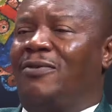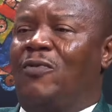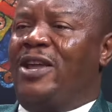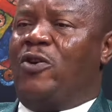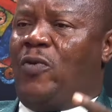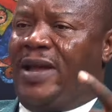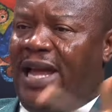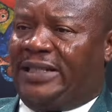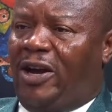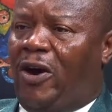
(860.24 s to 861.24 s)
where you
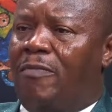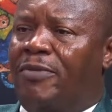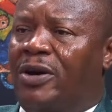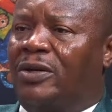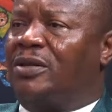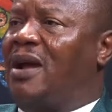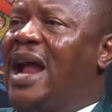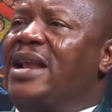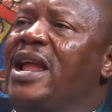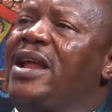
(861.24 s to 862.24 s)
get on board
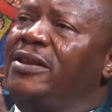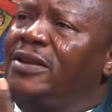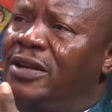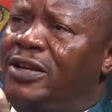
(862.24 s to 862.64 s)
and then